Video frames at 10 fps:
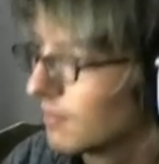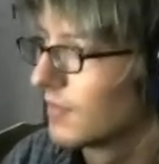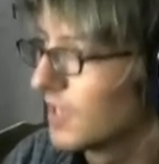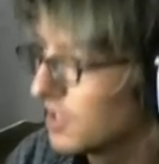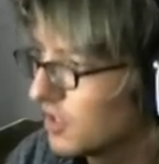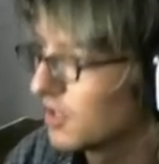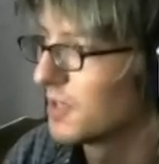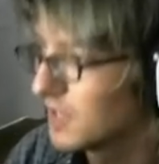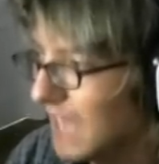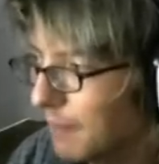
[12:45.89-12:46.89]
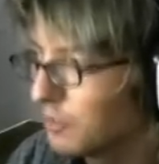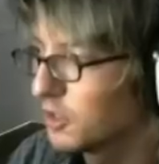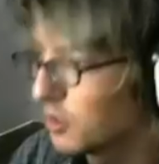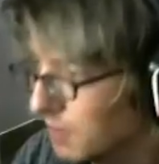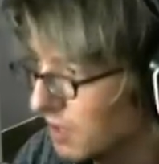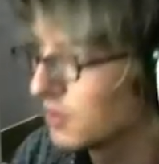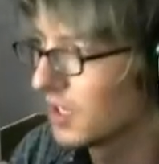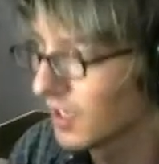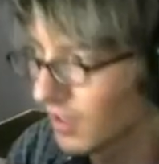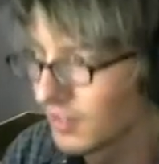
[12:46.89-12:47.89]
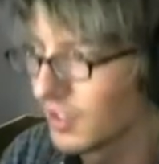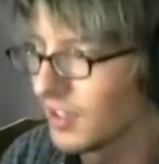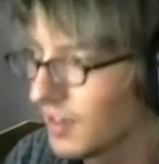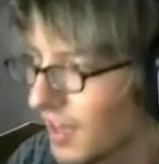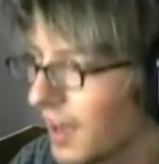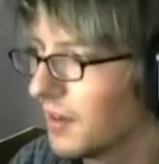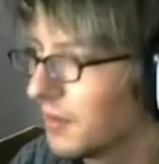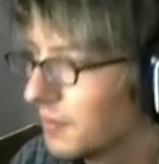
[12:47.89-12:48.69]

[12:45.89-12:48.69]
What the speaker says: This is some established music, I'll tell you that.